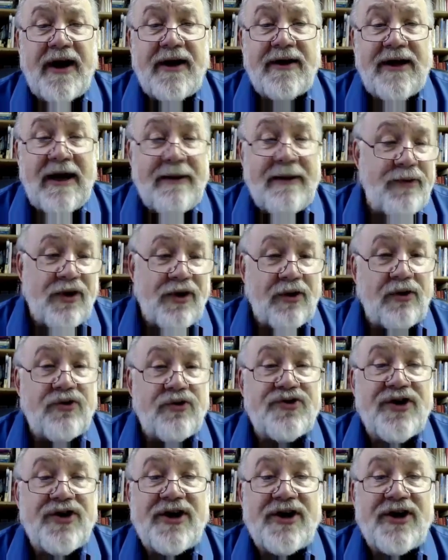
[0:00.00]
keep your
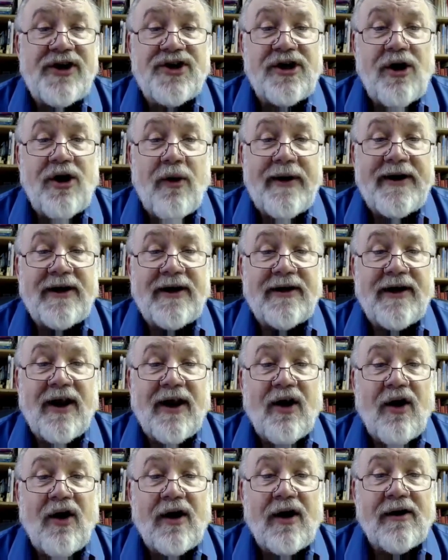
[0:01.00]
hallucination going a little
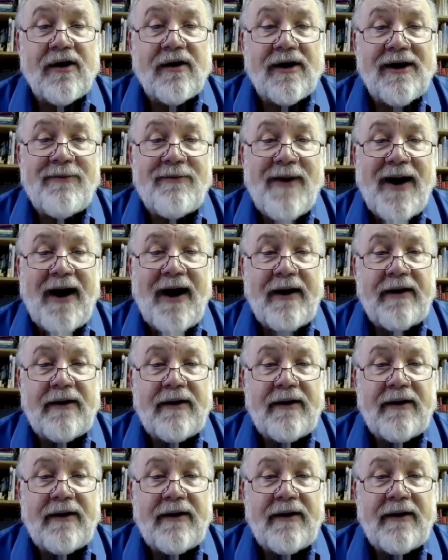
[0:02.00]
longer. Come on.